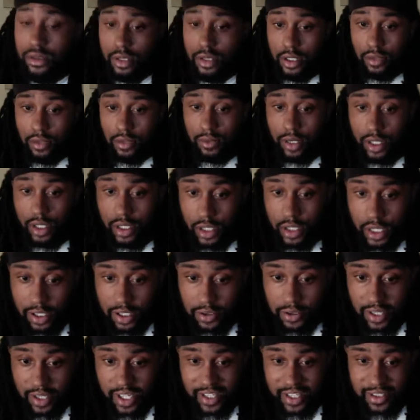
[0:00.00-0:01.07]
Alrighty, how you
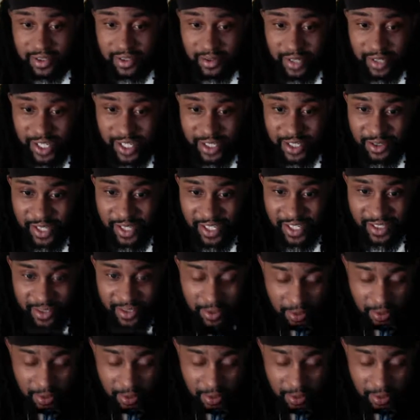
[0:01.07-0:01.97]
guys doing? How you guys doing?